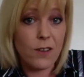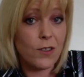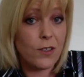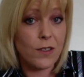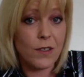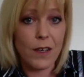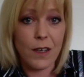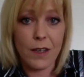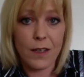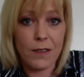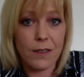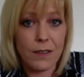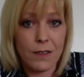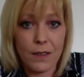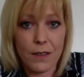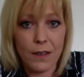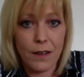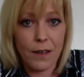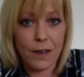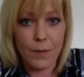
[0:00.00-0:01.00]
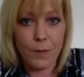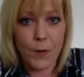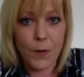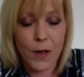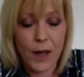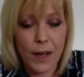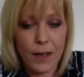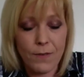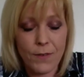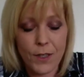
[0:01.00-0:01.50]
just kick it to the curb,
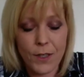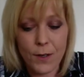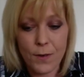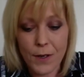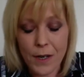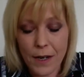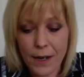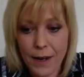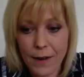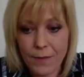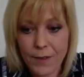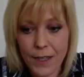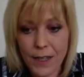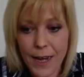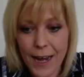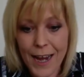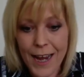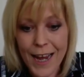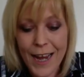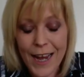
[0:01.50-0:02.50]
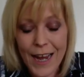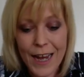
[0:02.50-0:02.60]
okay, if you don't connect with it.